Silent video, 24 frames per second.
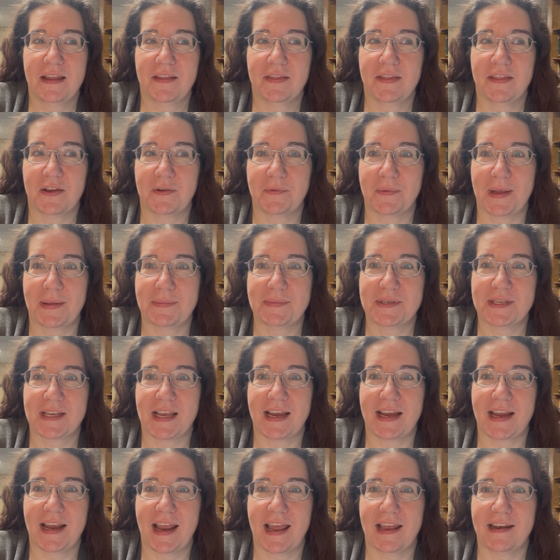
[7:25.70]
their
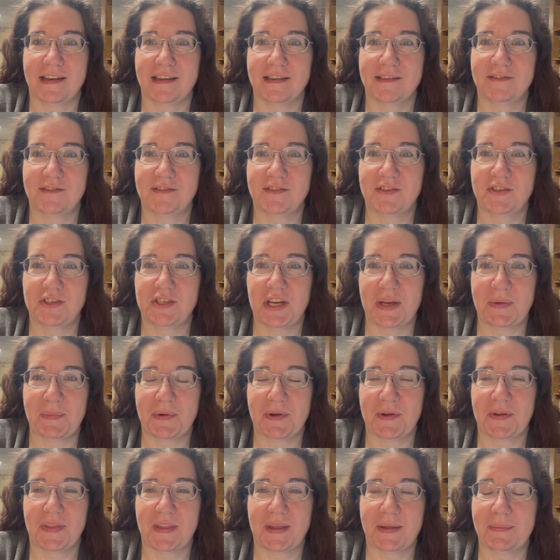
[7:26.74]
website and it's
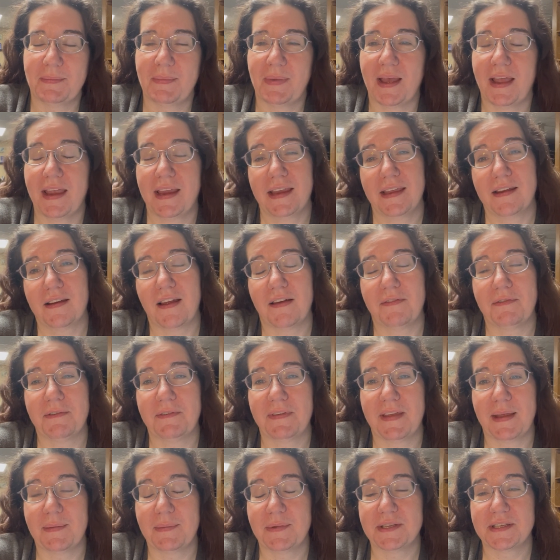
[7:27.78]
cheaper than buying it off of
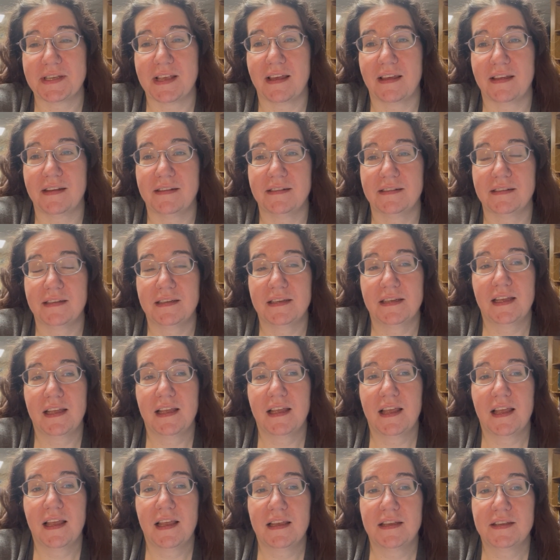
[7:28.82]
Amazon.
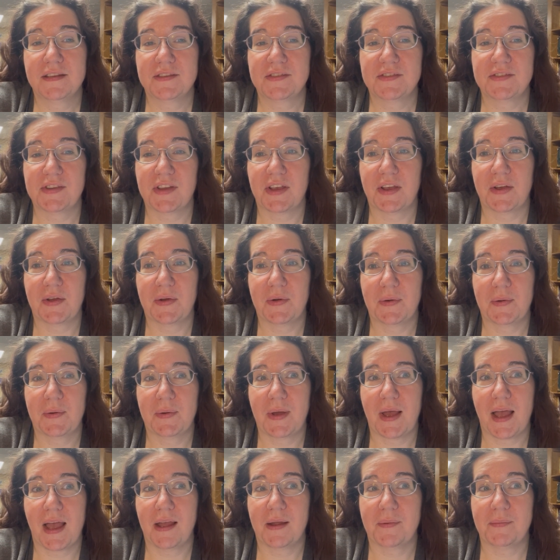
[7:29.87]
So
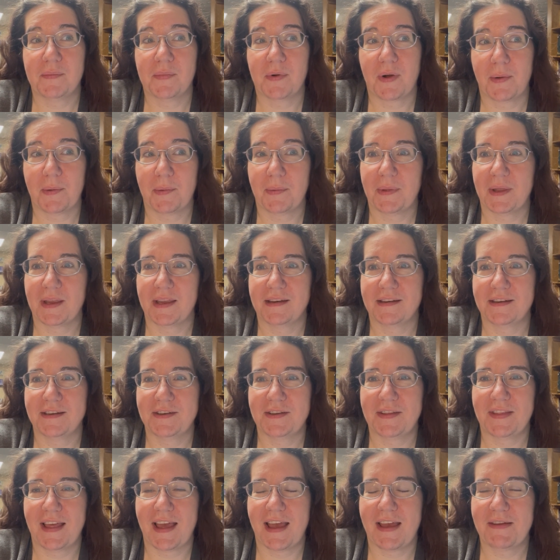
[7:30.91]
I'm probably going to
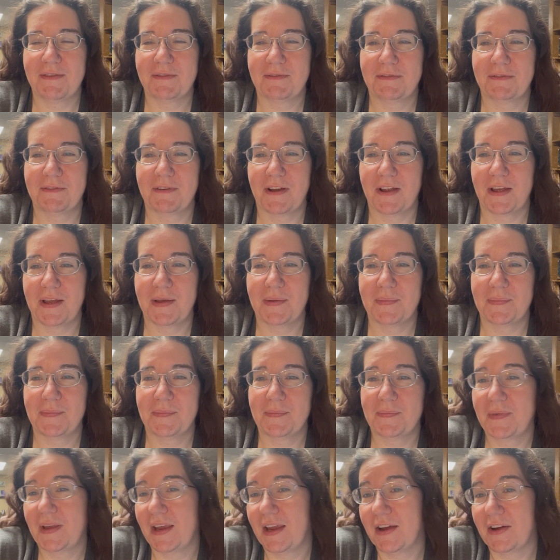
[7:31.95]
do that
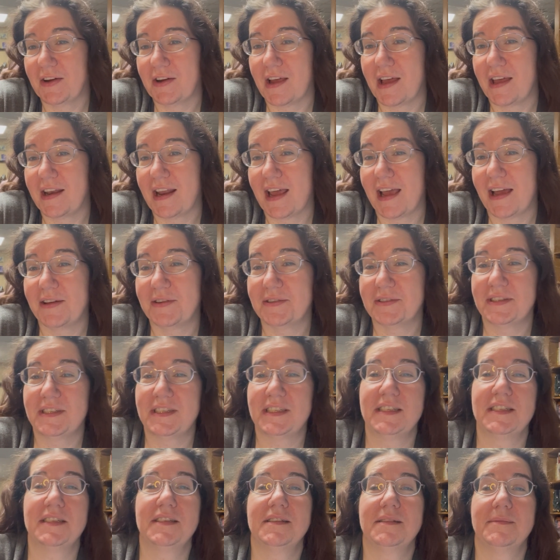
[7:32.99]
from here on
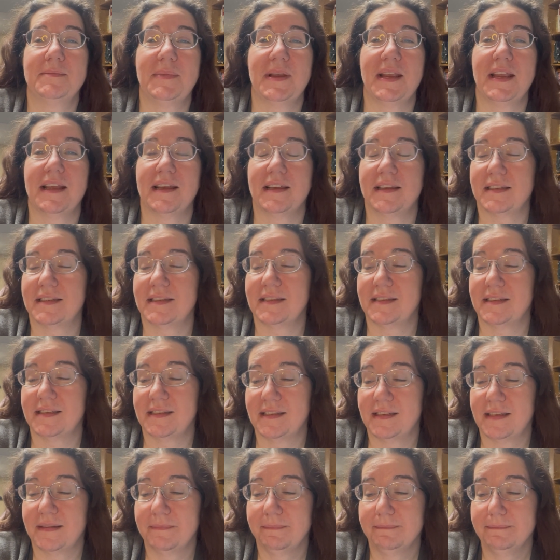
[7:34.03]
out
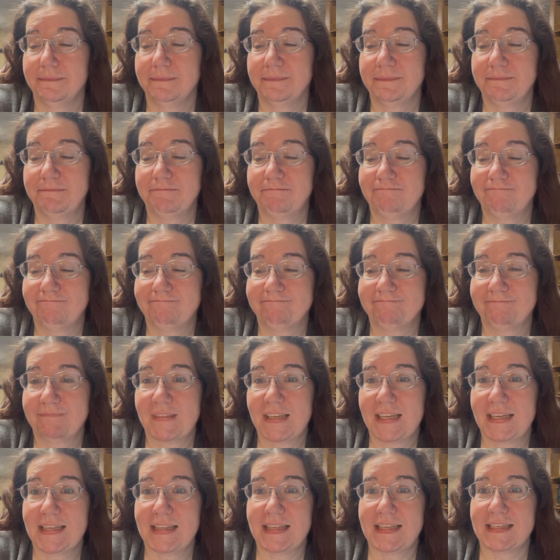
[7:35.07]
because
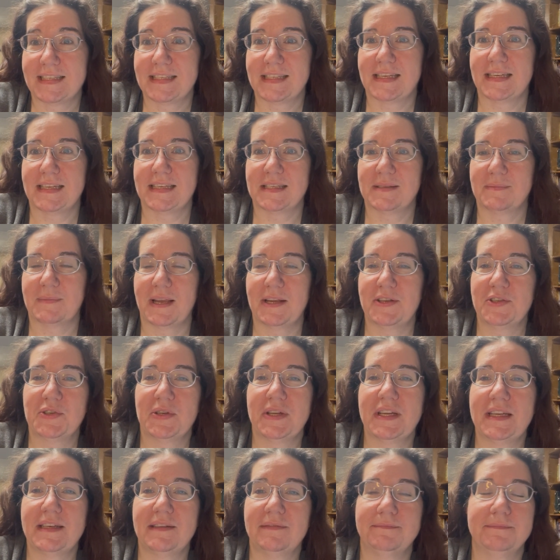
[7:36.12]
this is my
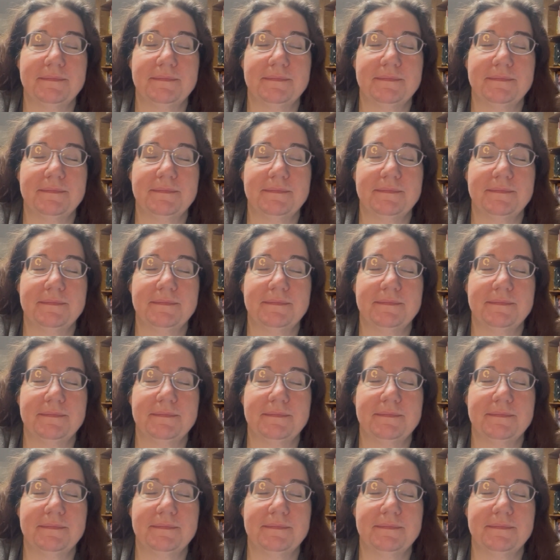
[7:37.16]
treat.